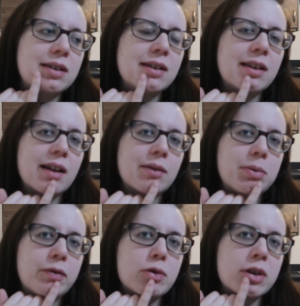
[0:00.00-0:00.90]
since
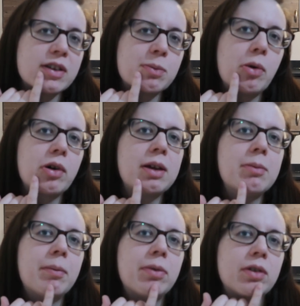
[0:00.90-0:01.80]
that, before that spot
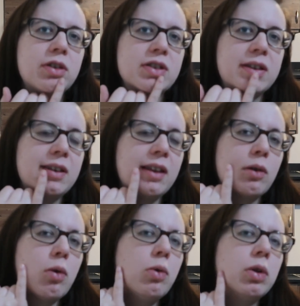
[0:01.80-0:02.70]
came up, just this
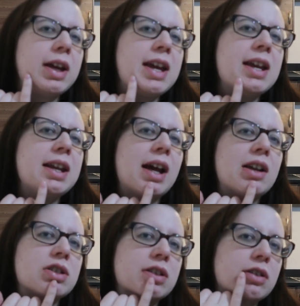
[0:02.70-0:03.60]
like whole
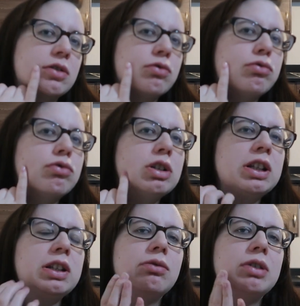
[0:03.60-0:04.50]
area just looked
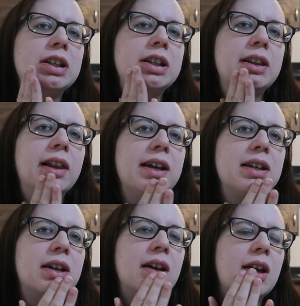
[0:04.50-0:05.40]
really, really
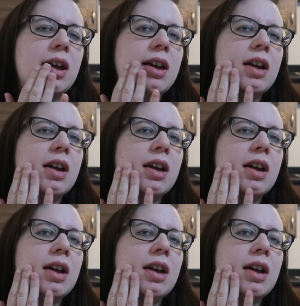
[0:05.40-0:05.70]
like